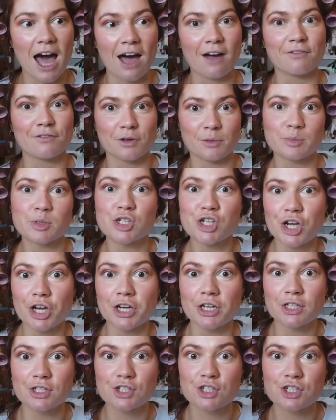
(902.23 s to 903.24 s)
are from
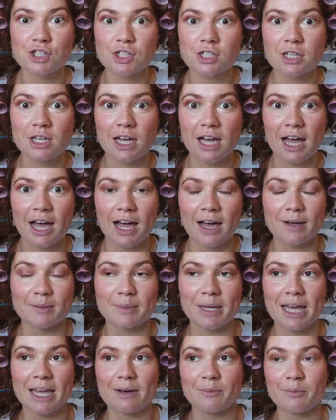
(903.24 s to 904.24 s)
church,
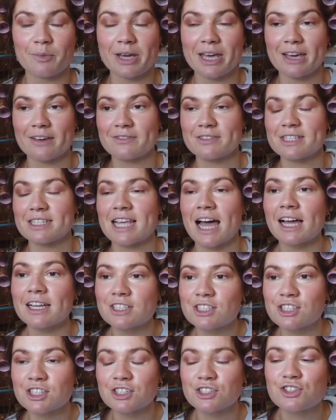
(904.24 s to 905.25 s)
and we have
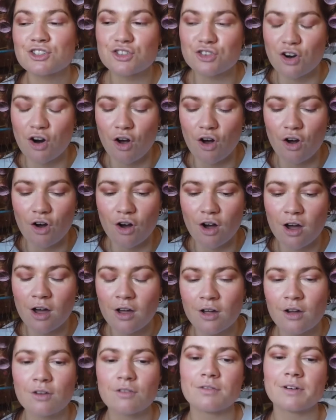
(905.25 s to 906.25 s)
such strong
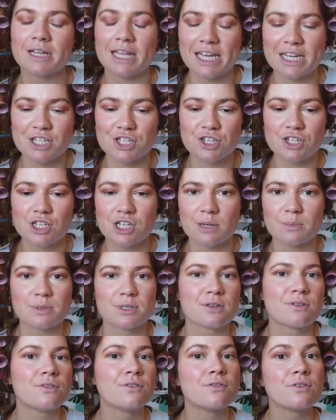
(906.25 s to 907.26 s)

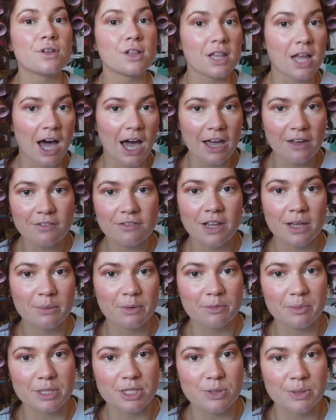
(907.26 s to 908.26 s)
relationships for life. Like,
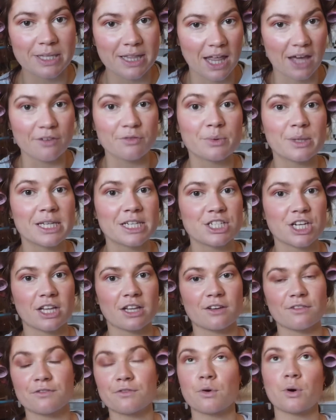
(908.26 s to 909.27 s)
we've been doing life with each
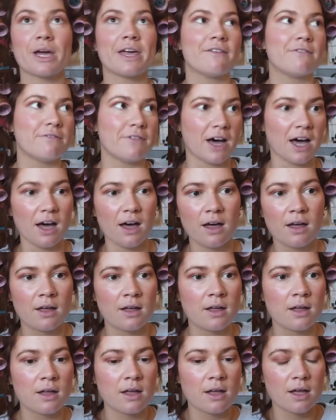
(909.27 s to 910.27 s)
other forever,
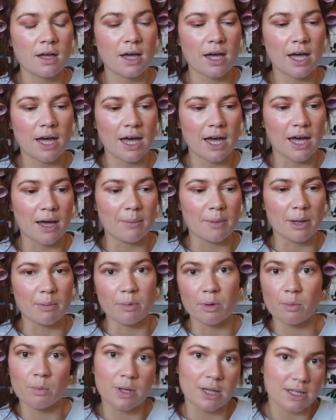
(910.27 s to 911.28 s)
and
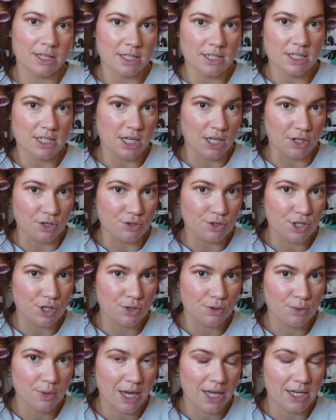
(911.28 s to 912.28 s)
we will continue
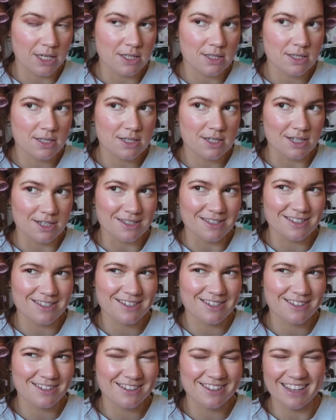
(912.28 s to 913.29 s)
to, and it's
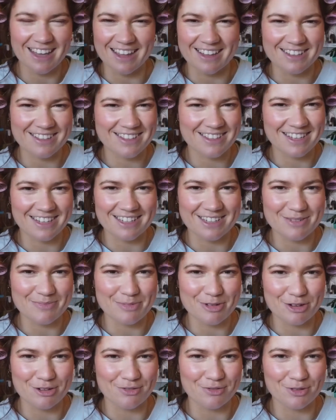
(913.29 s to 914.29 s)
just, yeah, it's such a
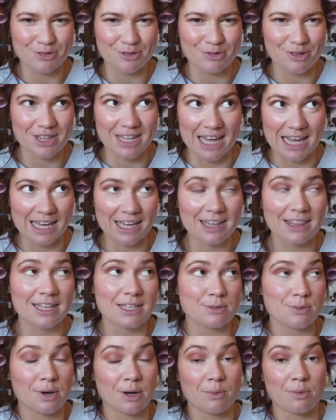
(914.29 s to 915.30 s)
beautiful thing, and
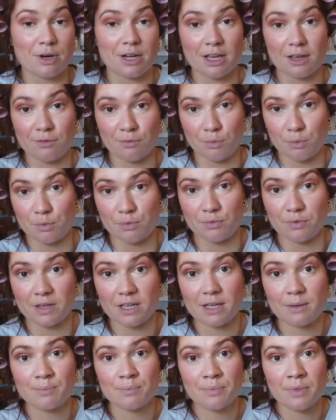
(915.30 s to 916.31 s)
that's what I want to give
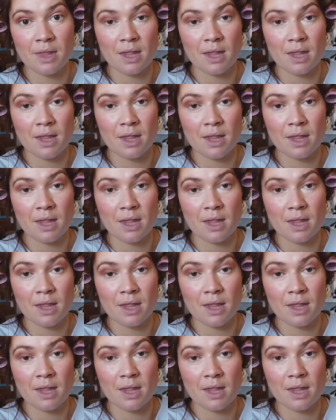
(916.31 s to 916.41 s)
Wolfie.